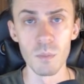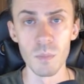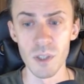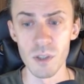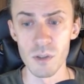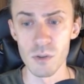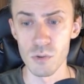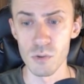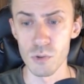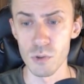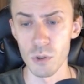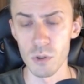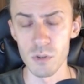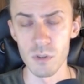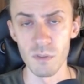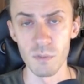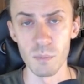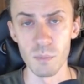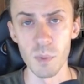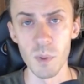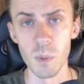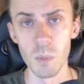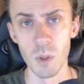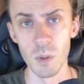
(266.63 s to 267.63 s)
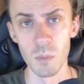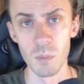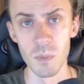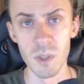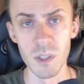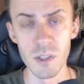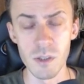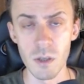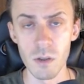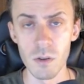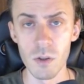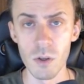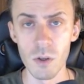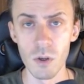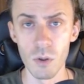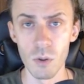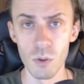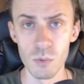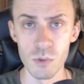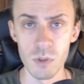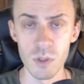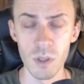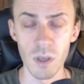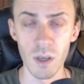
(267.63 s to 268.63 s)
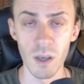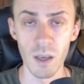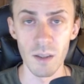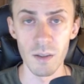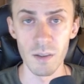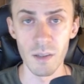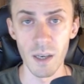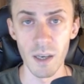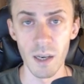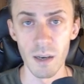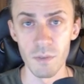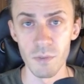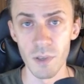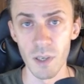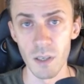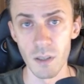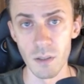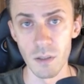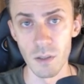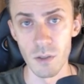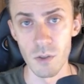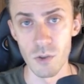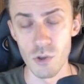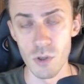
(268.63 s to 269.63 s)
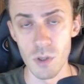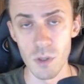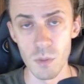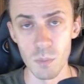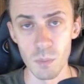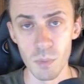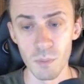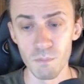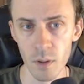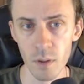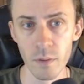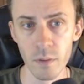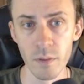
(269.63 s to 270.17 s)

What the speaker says: because tons of people minted those and they are fairly cheap.